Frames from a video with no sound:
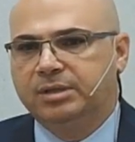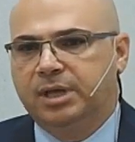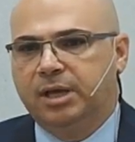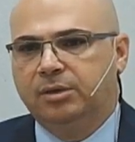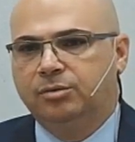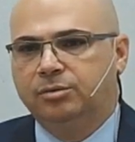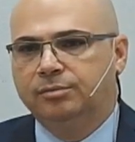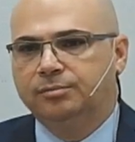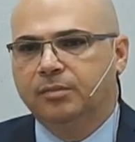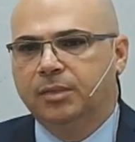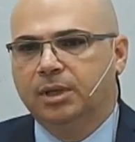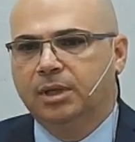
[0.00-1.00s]
burned.
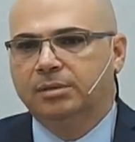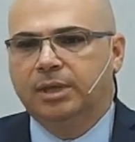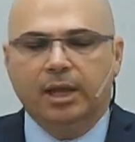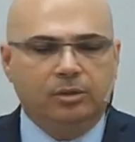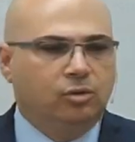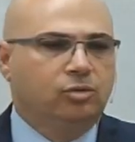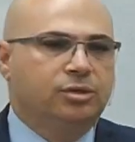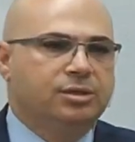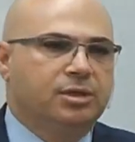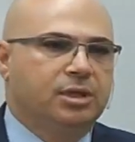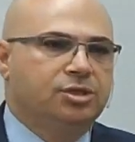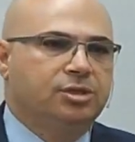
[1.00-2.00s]

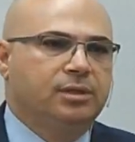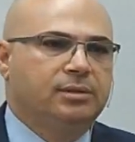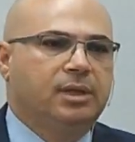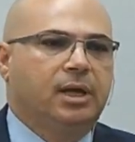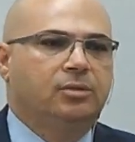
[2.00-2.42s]
So, in other words,